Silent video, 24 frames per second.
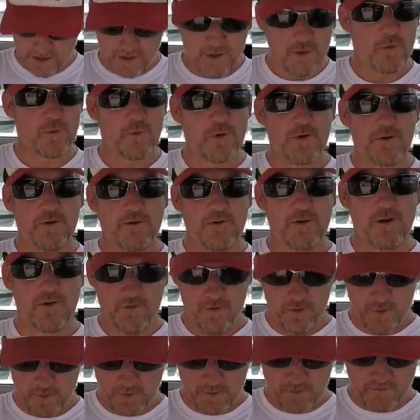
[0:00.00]
don't know where
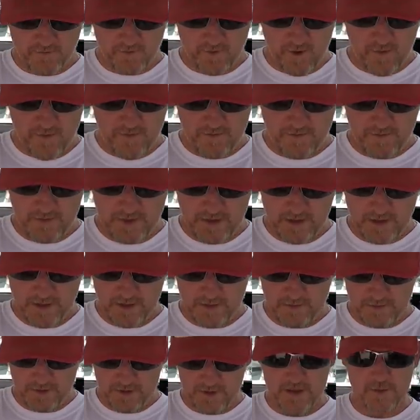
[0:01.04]
Philip's from,
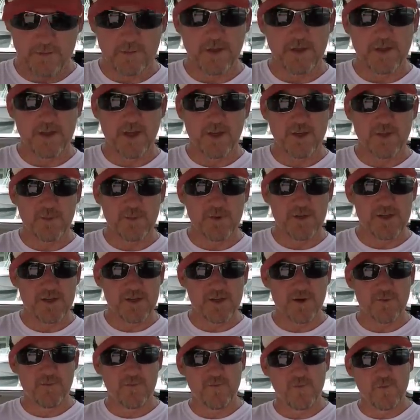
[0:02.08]
but something tells me he's
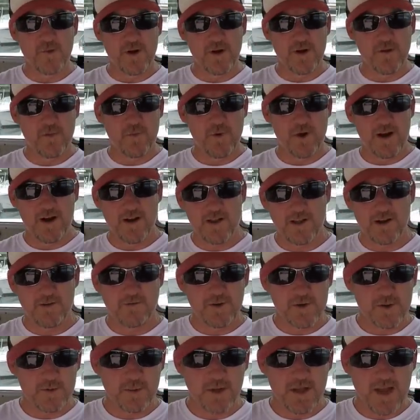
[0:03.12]
somewhere where there is
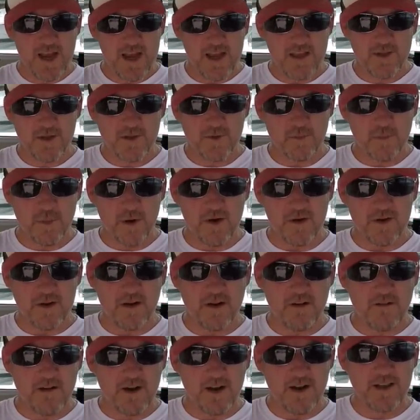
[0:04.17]
Menhaden and Bunker, all
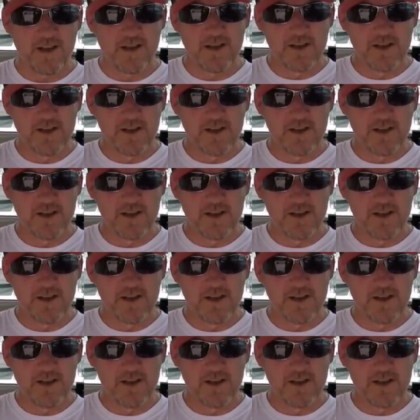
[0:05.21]
right?